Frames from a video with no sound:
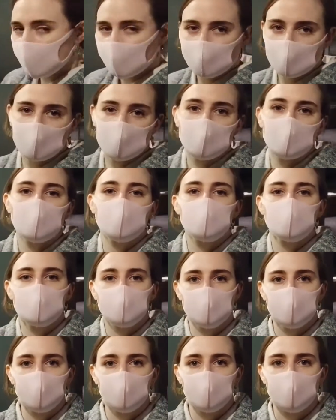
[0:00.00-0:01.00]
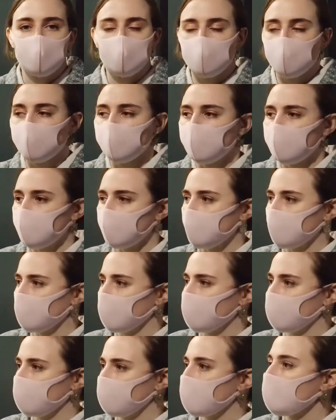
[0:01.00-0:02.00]
time ago they used to
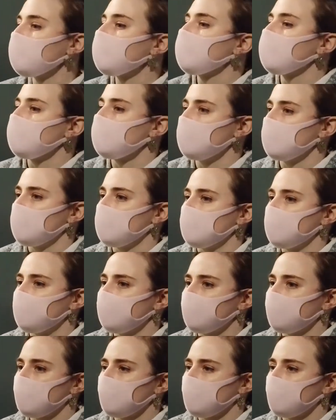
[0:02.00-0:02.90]
give